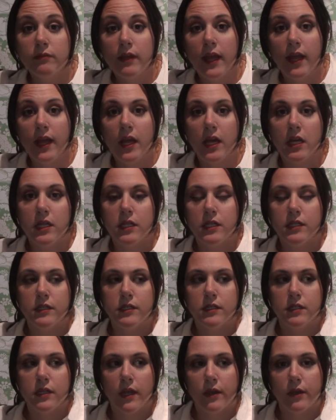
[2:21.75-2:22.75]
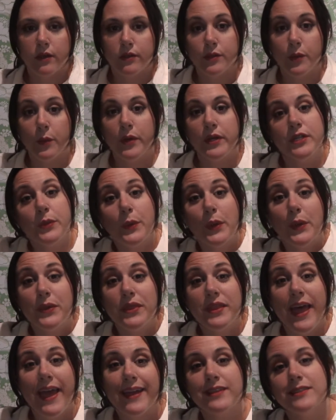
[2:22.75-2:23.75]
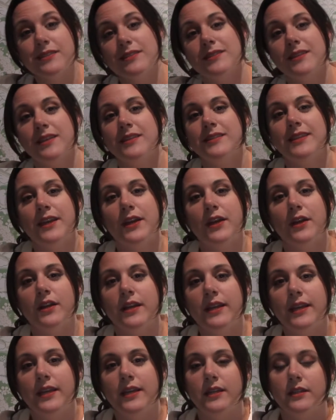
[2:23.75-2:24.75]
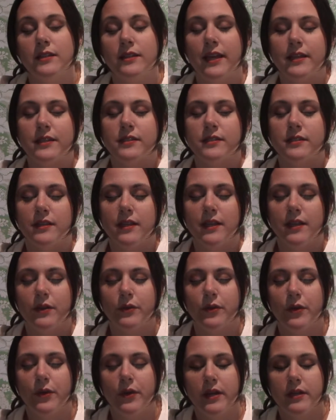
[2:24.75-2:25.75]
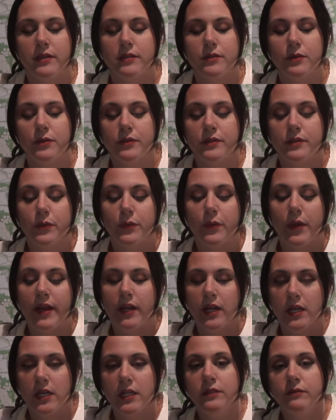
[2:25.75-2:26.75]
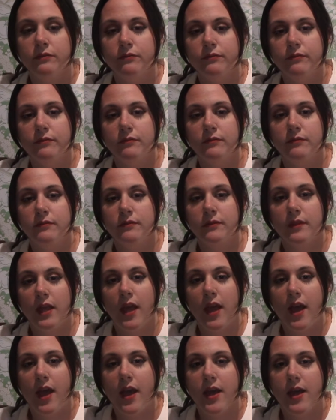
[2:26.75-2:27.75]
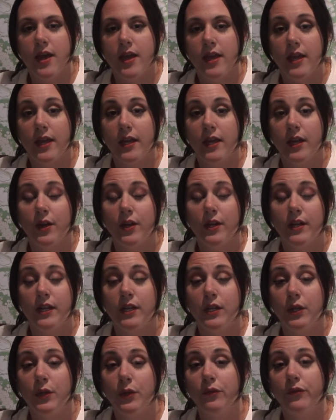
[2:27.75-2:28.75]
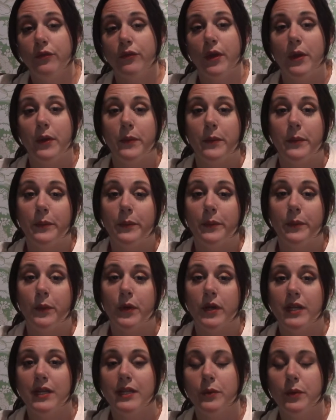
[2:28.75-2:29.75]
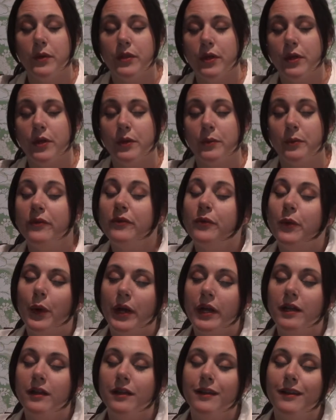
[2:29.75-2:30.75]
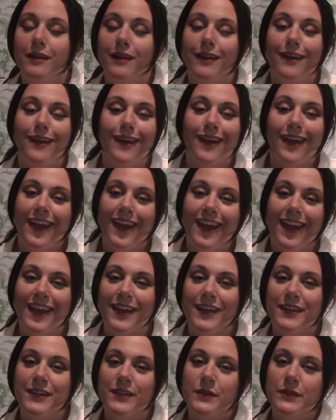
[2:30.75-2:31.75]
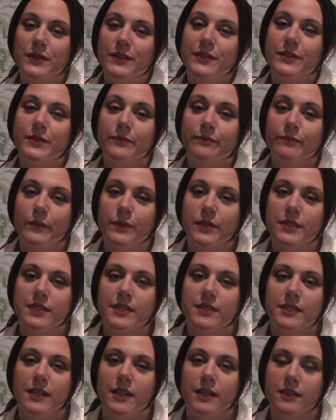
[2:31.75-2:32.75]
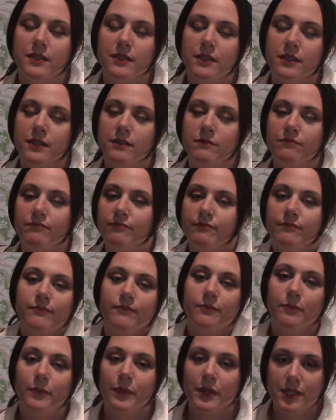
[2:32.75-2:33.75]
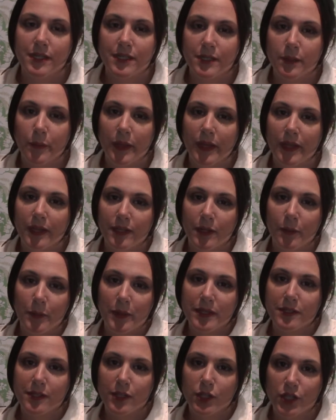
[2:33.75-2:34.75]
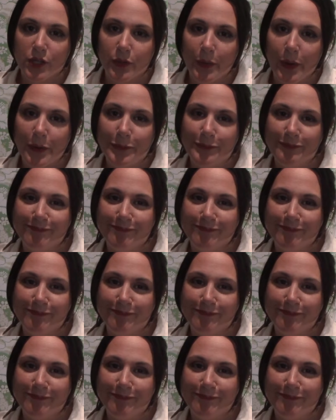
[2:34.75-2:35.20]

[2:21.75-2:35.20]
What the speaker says: And I also wanted to work with Lex, because Lex E. Rojas, who is the writer, I already knew from working with her before, and was excited to participate in the piece that she wrote.